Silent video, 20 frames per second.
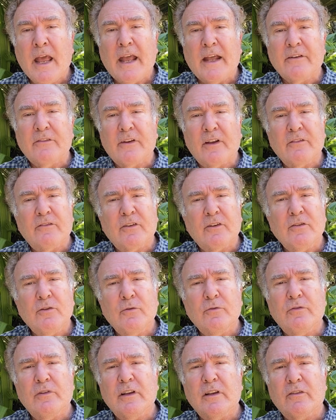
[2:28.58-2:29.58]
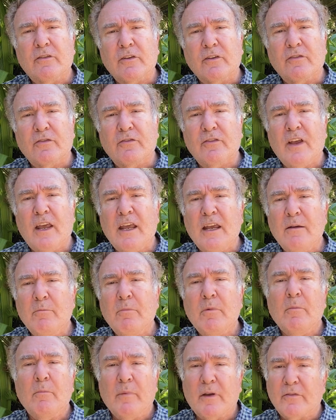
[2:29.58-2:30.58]
And since they're using the
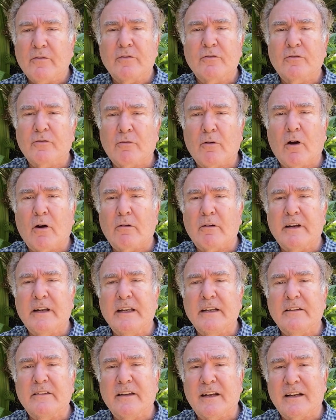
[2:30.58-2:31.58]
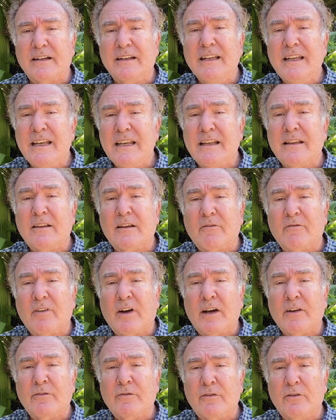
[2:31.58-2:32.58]
same messenger RNA technique that
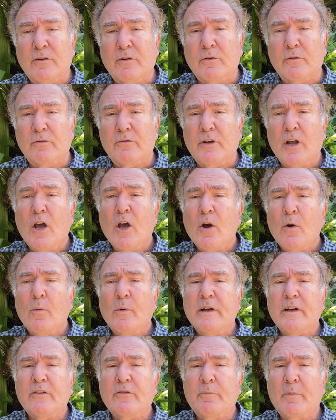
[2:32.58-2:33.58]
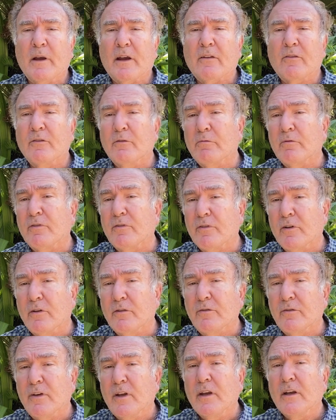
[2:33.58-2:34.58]
Pfizer used, we expect the
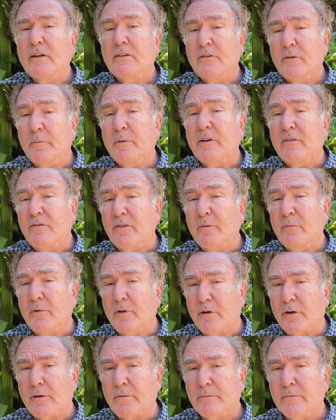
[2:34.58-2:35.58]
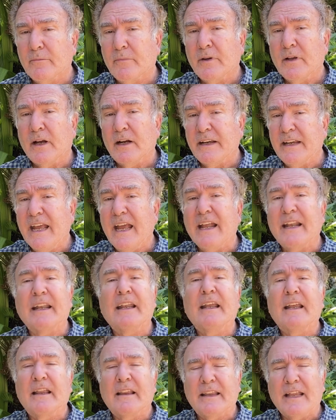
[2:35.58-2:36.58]
results to be similar. Again,
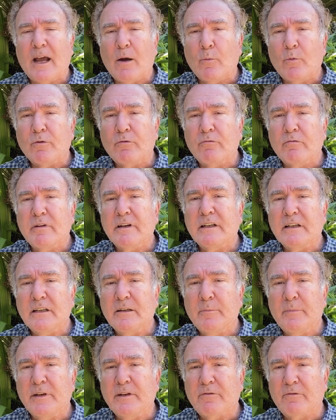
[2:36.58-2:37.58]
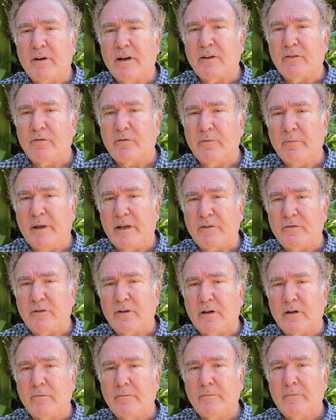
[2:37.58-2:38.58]
that would really be
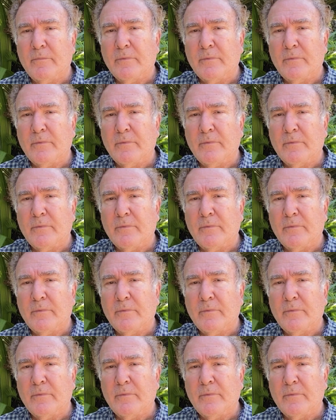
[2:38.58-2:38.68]
transformational.